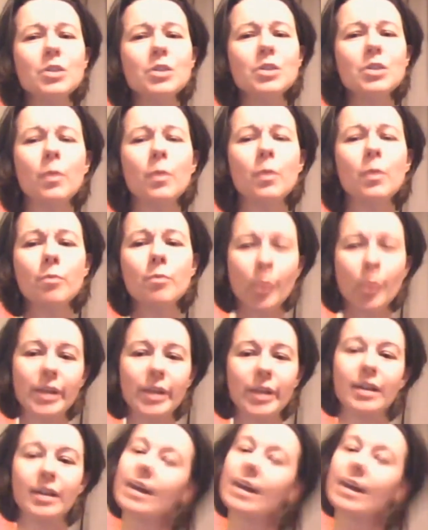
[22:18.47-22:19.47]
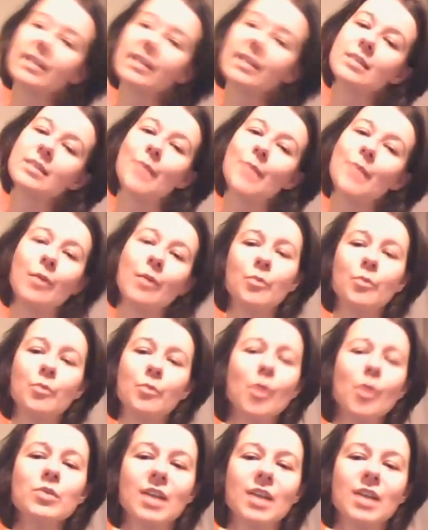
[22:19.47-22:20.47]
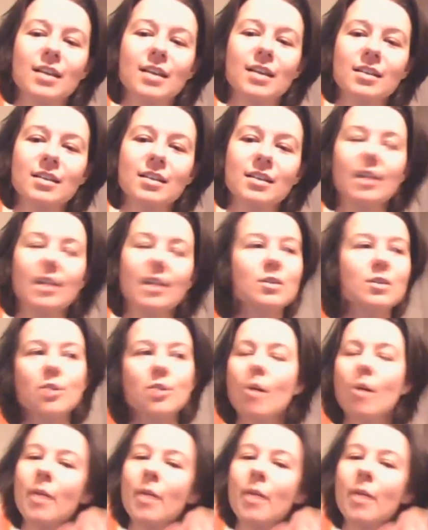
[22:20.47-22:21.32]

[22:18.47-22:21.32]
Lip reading: but that's not the point. It's about the process.